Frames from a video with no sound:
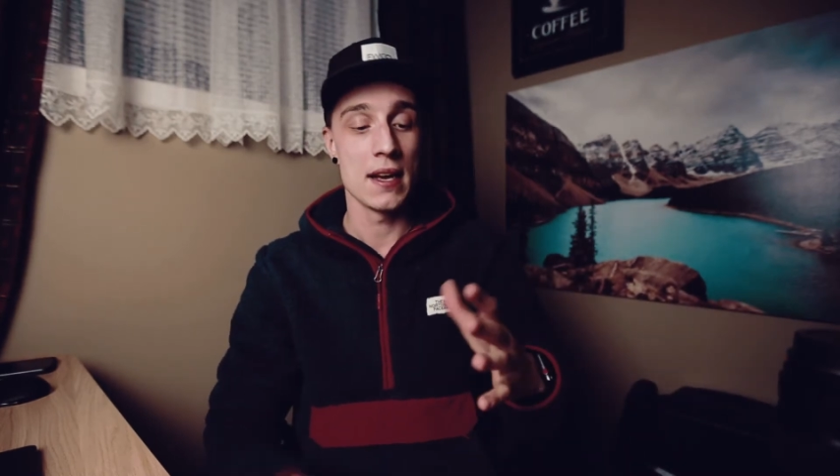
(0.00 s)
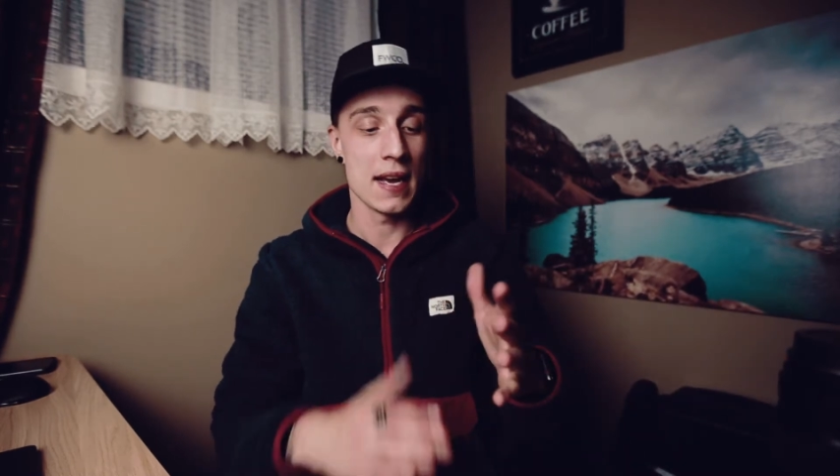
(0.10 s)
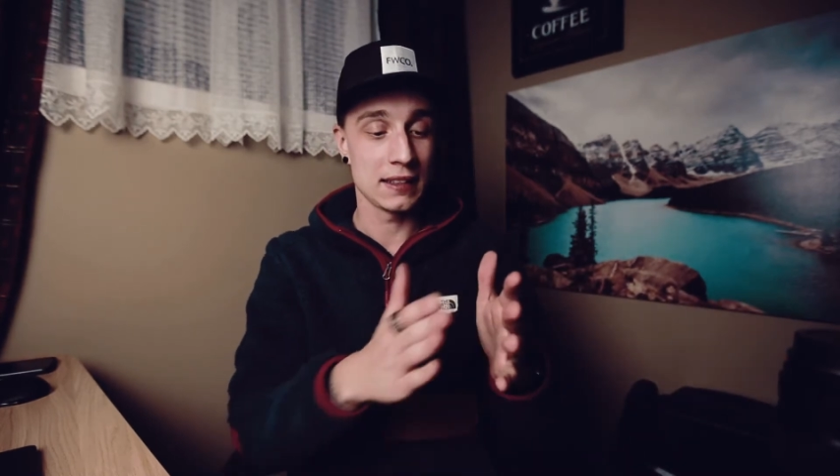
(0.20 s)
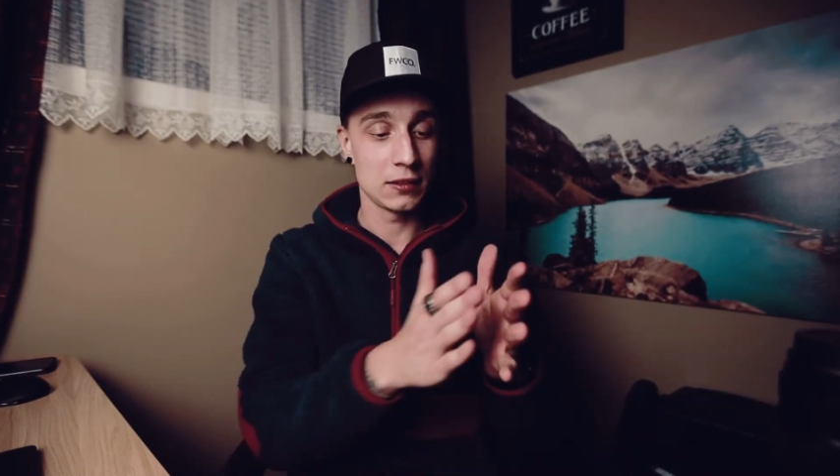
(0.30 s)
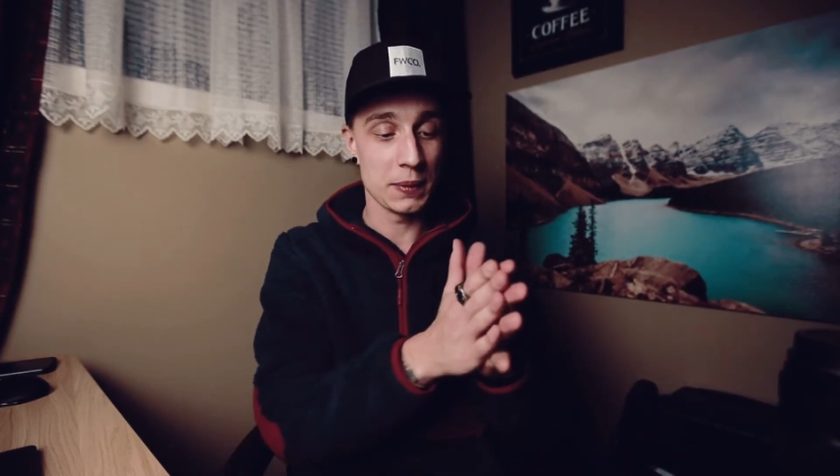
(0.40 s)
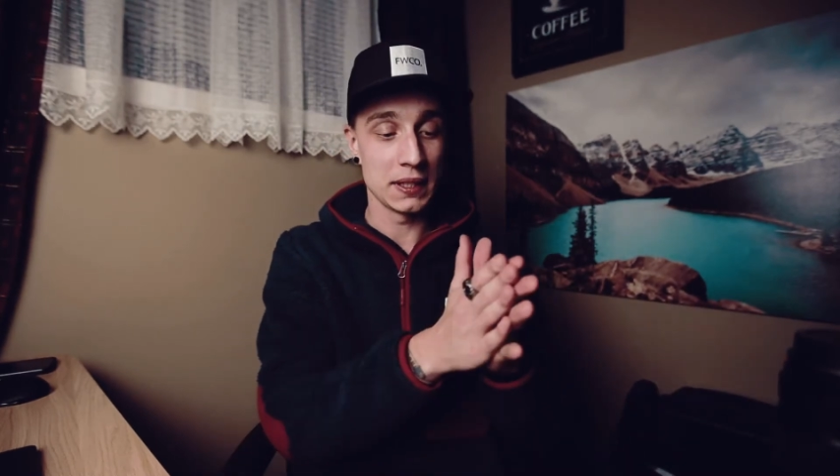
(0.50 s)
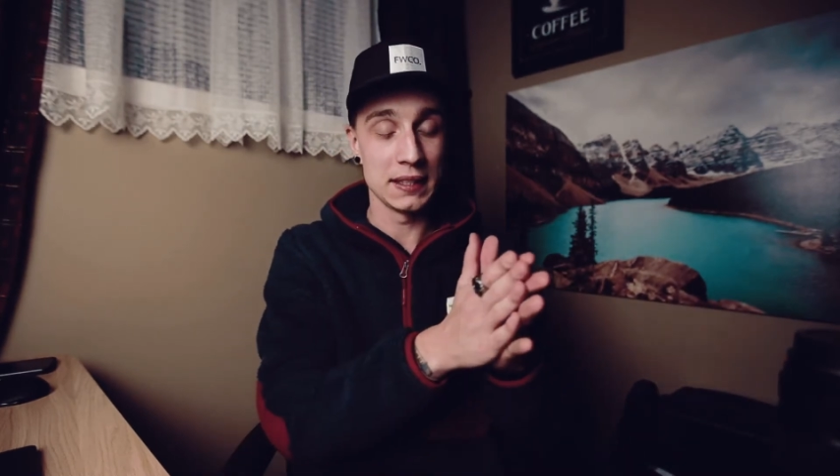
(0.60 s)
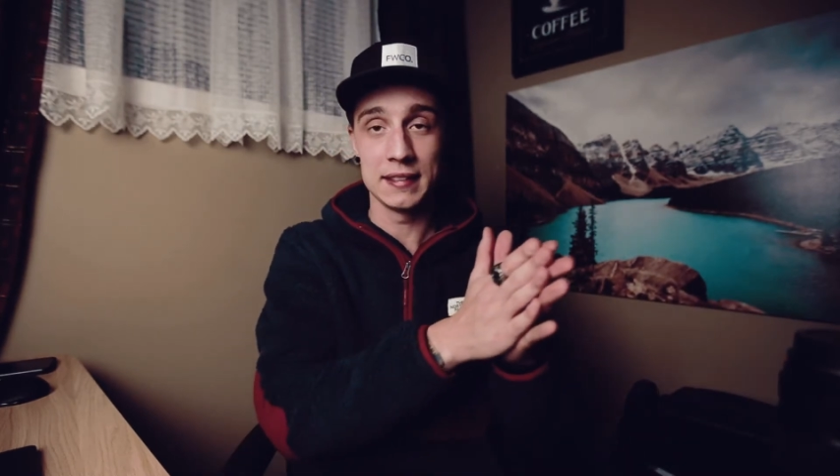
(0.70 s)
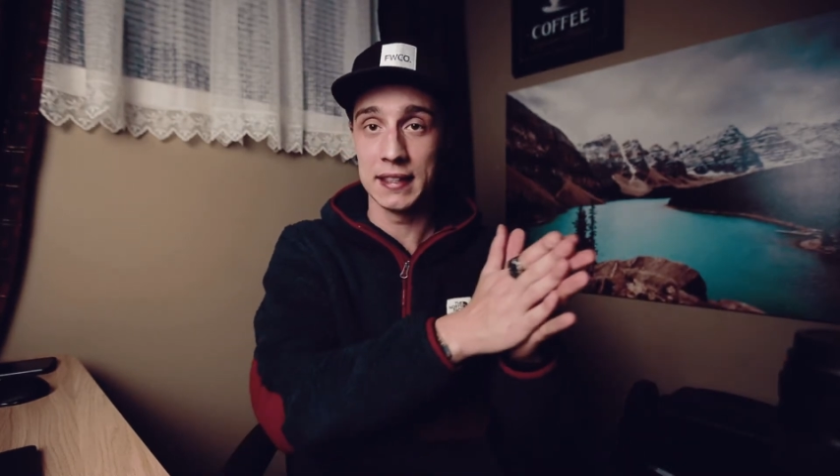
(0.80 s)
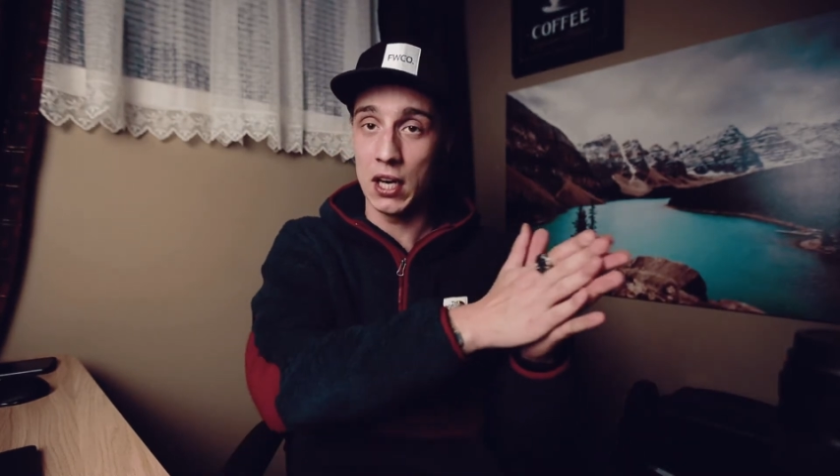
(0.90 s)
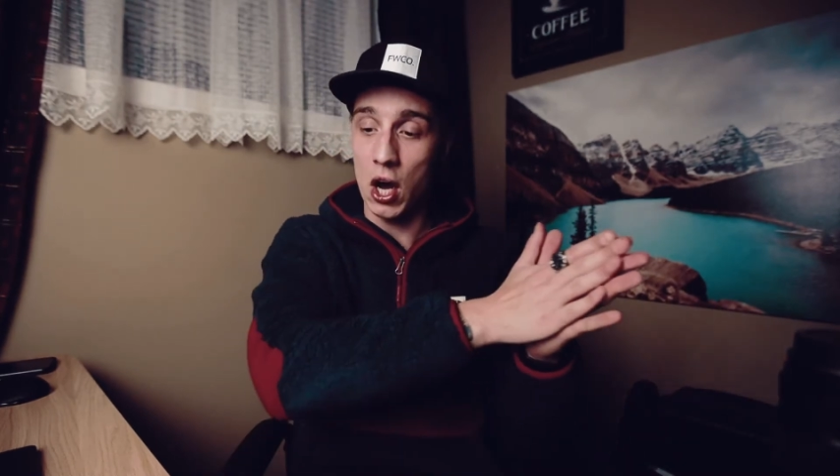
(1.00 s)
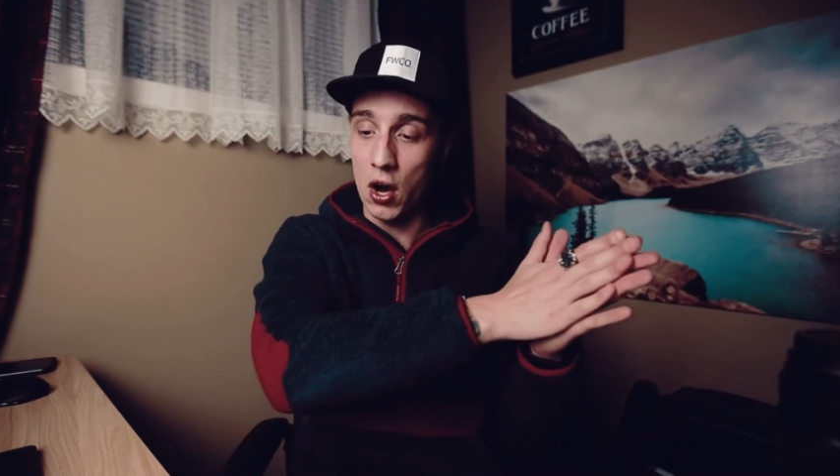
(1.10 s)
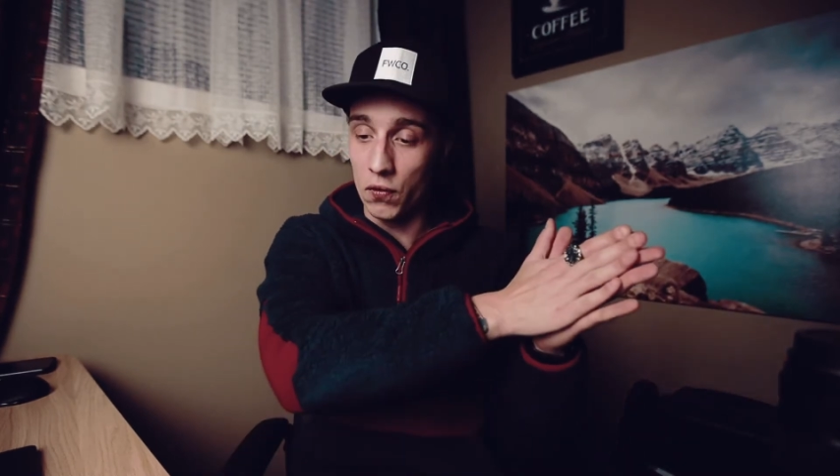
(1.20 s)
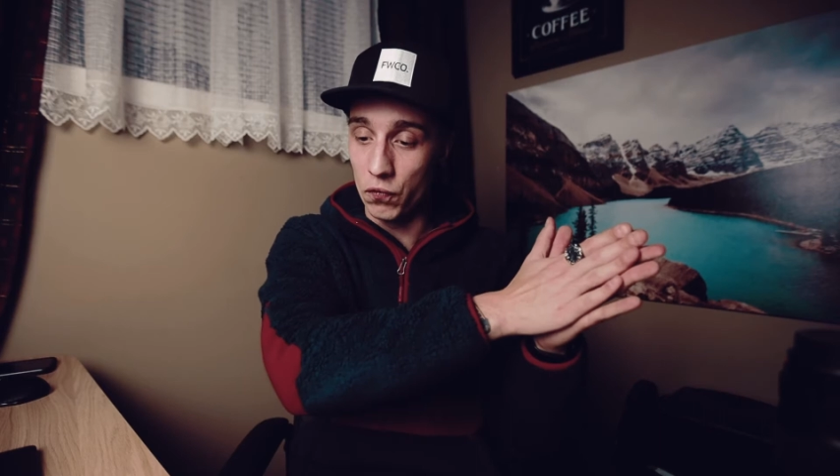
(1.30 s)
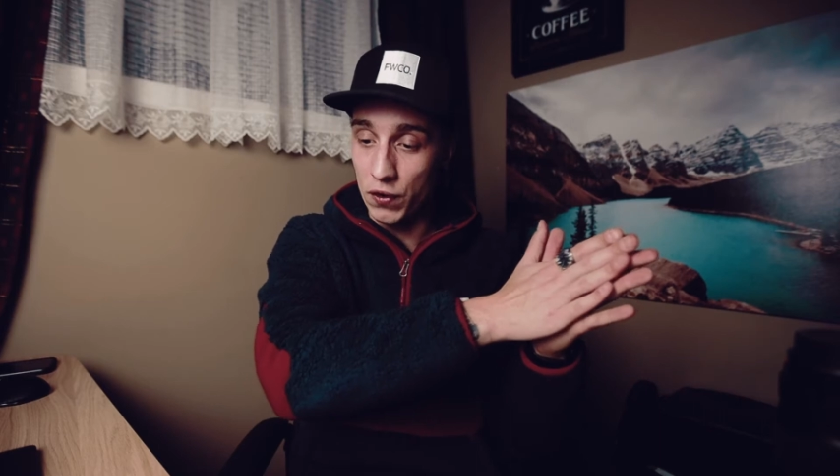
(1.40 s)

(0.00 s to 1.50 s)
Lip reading: experiencing a